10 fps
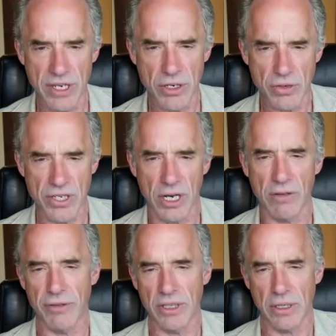
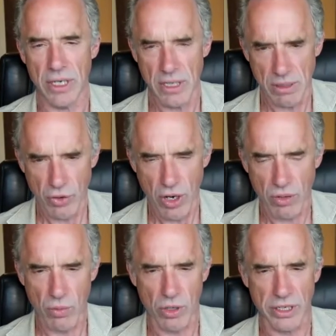yourself and in the broader
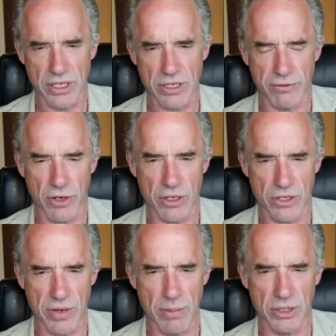world, insofar as
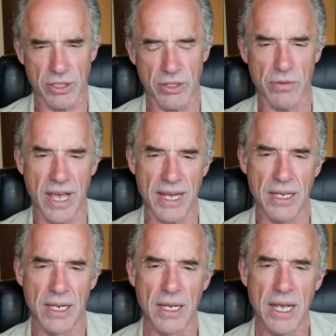you're able to do that.
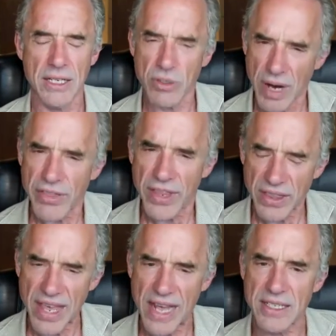And so I think
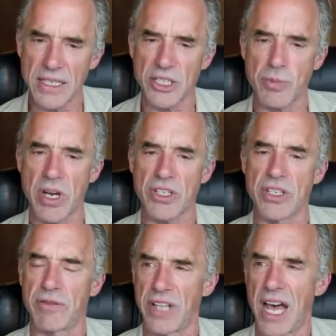that's an expression
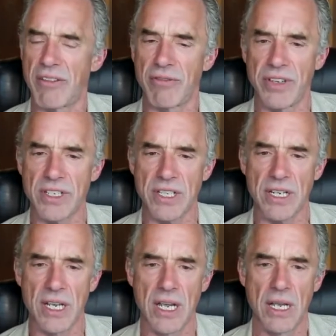of love, is
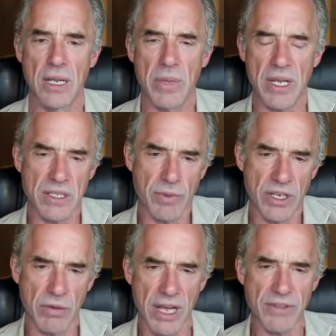that because when
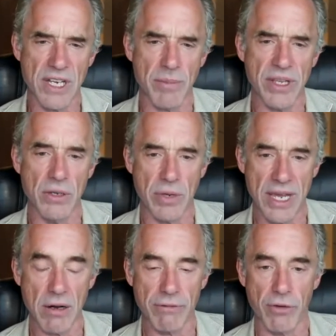you love something, you
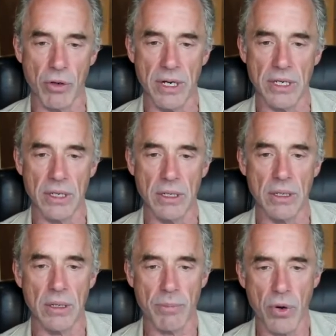care for it. And
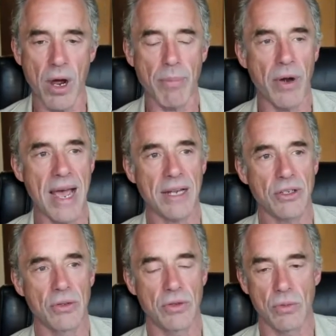the proper
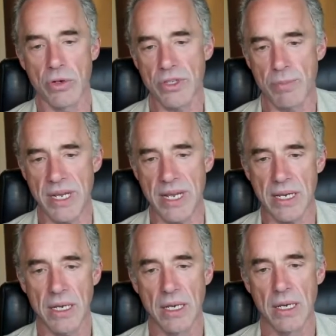attitude towards
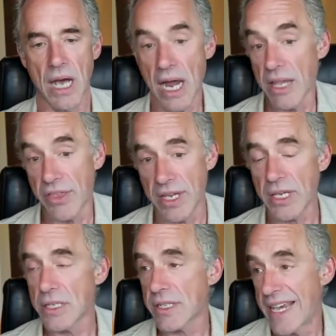being, I think,
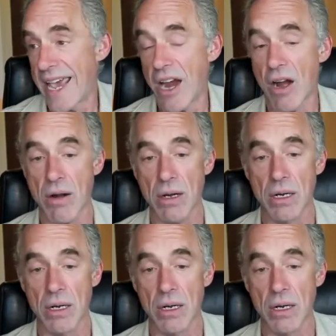is care.